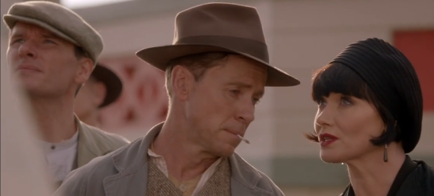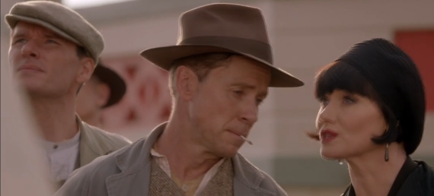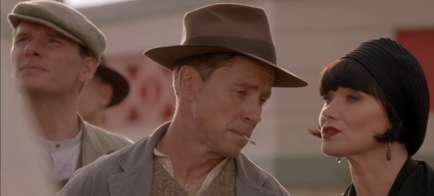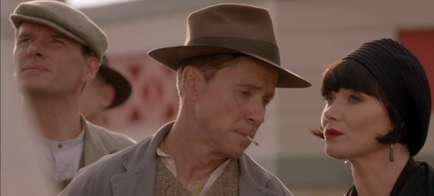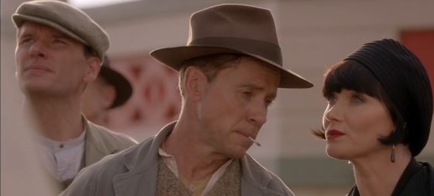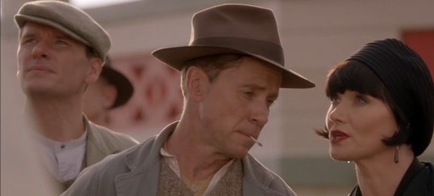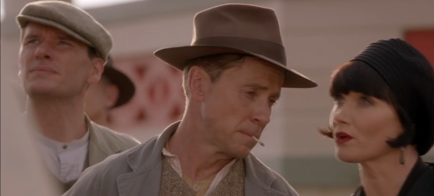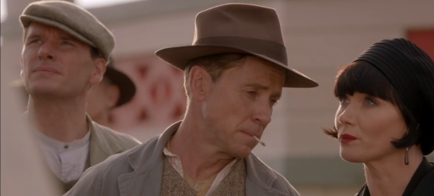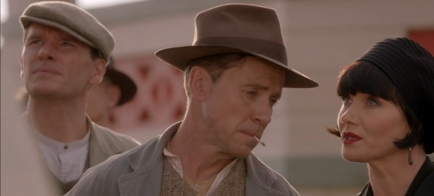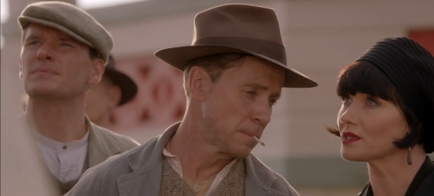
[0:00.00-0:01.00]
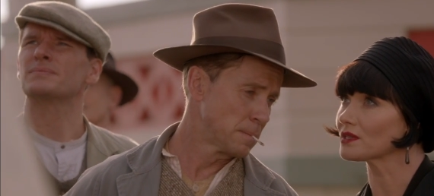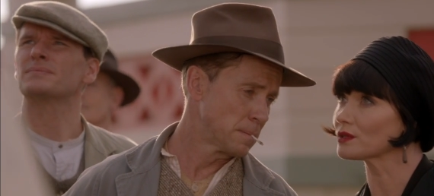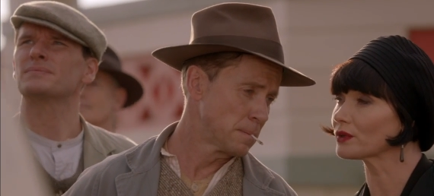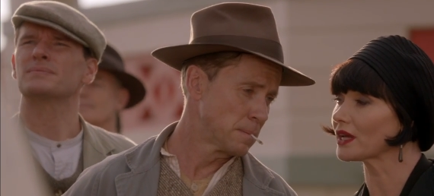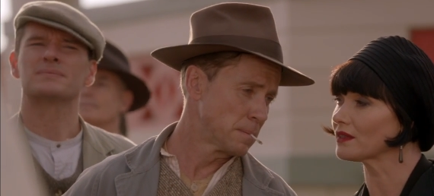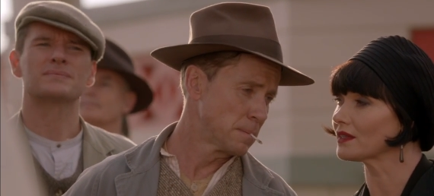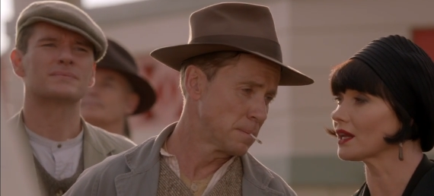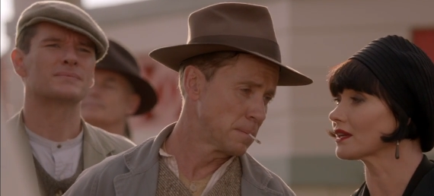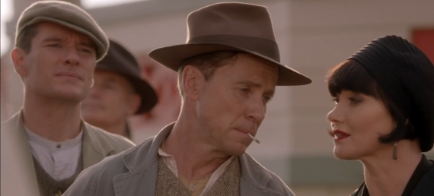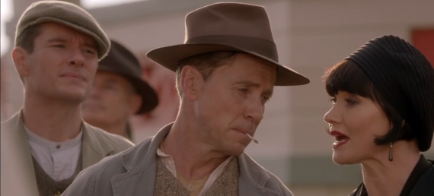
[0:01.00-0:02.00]
Speaker 1: Especially as Tom Derrimat
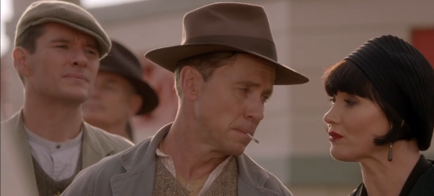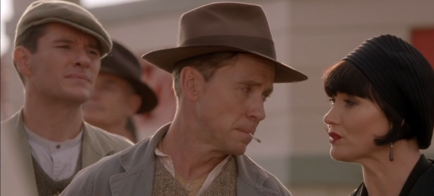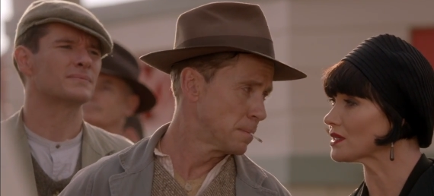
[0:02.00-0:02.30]
doesn't look anything